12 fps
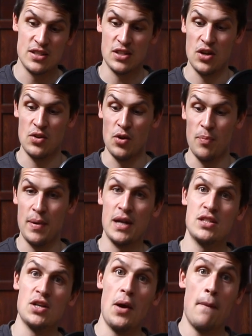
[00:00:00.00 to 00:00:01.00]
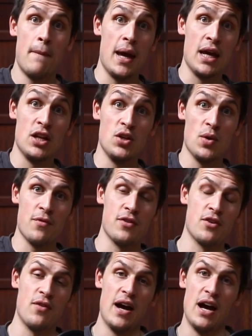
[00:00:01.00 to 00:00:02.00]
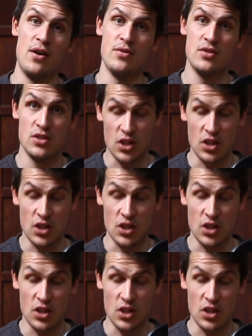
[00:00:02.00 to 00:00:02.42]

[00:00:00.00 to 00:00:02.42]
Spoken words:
so your big toe pinging you off the ground,